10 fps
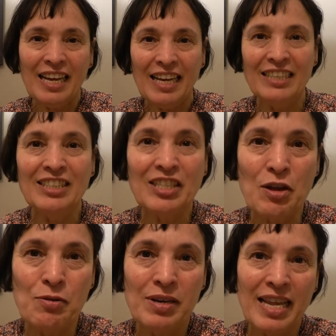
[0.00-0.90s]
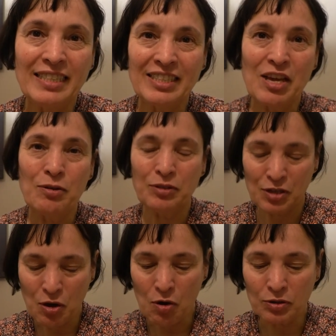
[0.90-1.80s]
And so let's go to
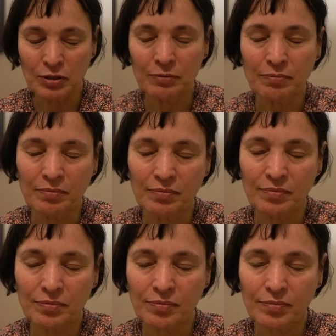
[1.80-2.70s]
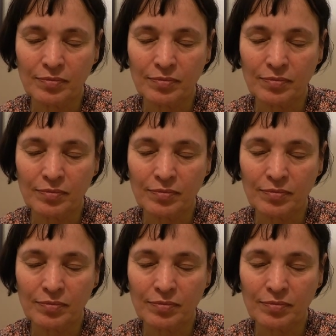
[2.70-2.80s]
God.